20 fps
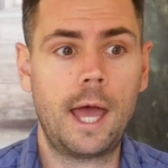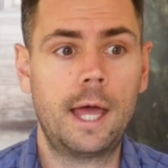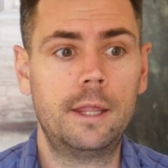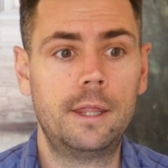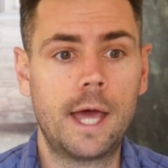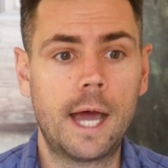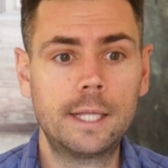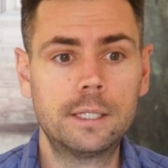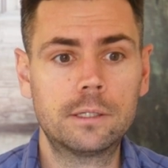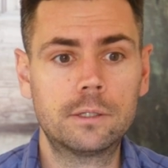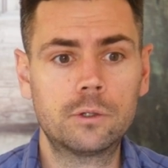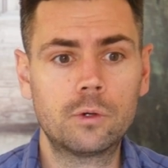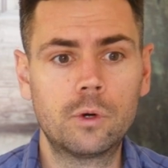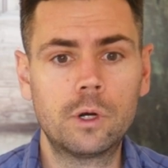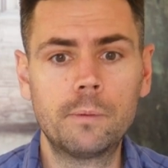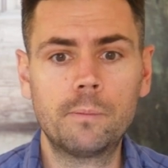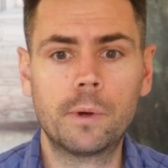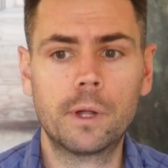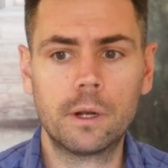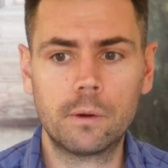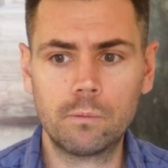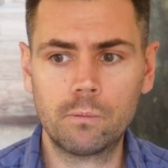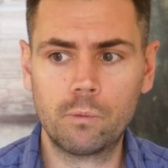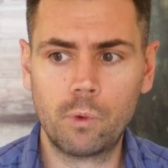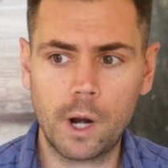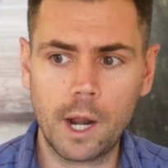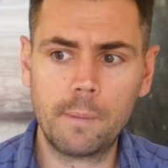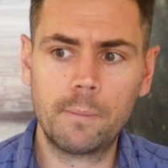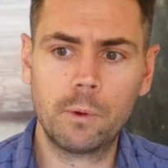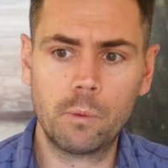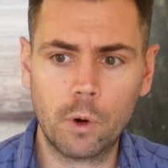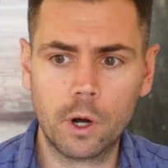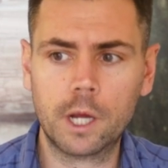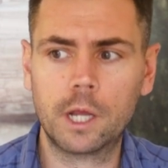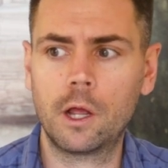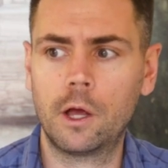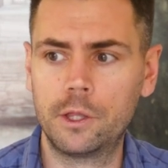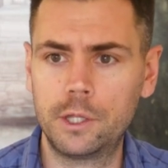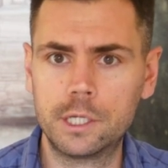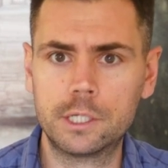And that's sort of what I've been
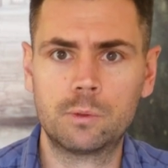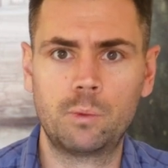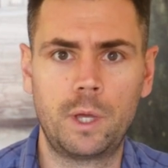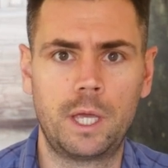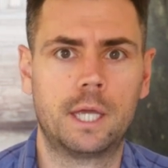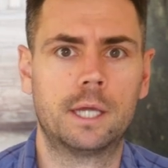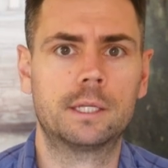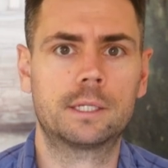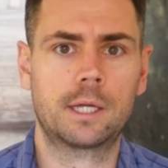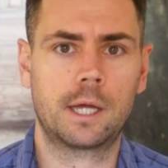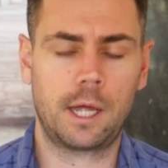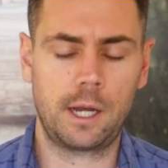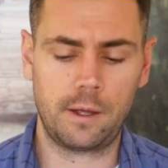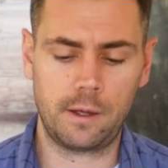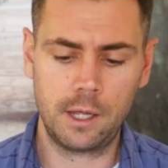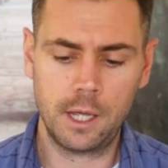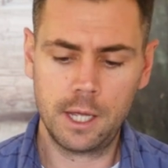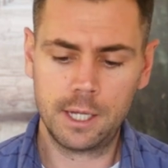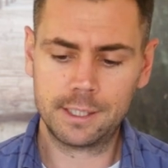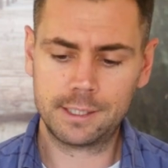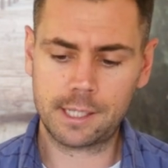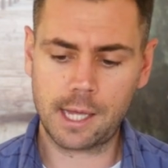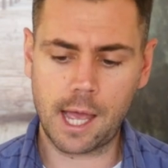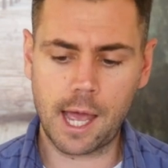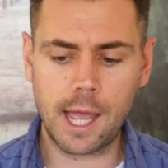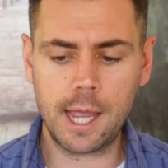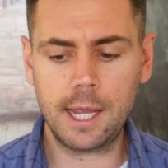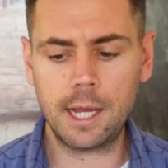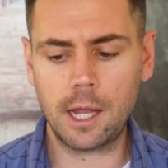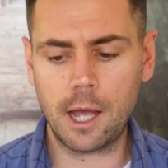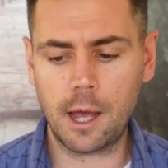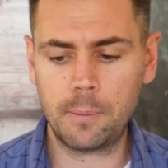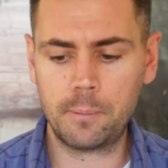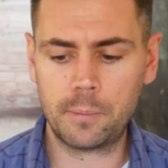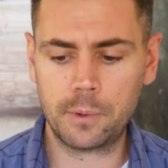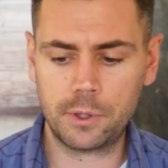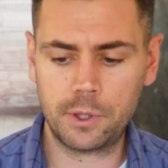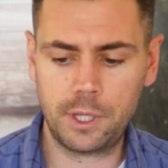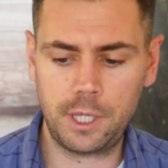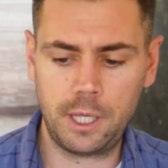working on this week is kind of tying
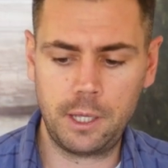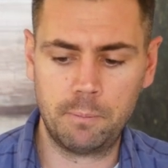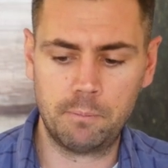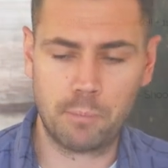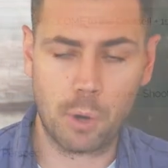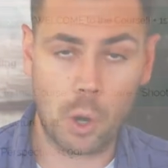up the